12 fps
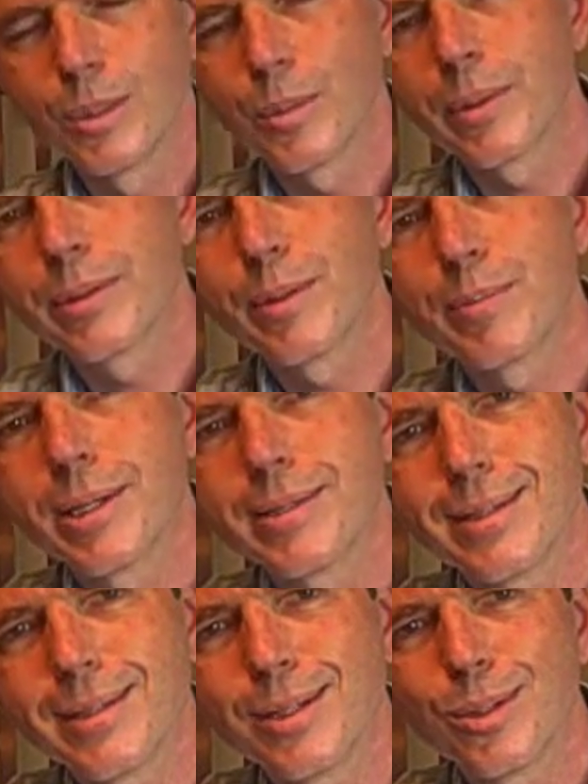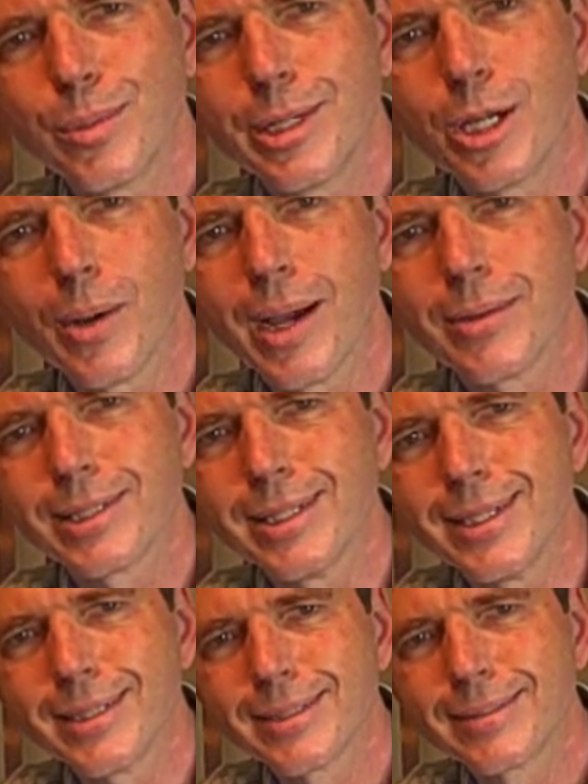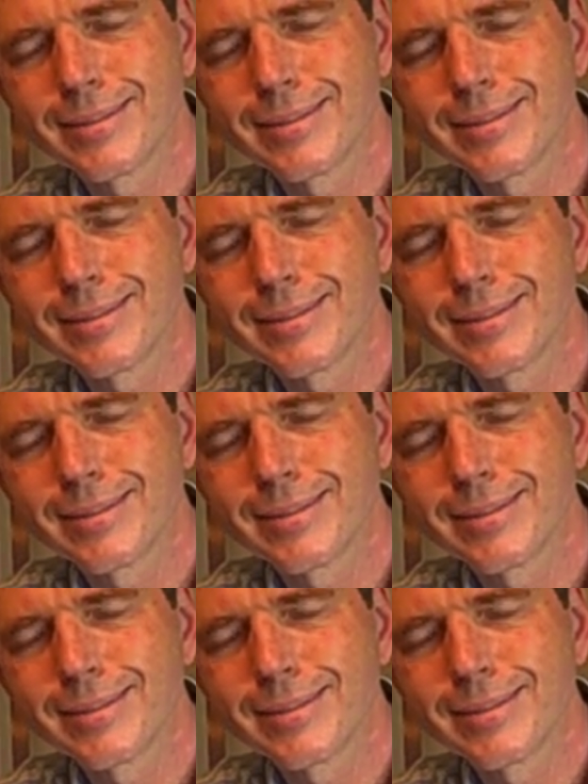When they're busy, we go out to eat.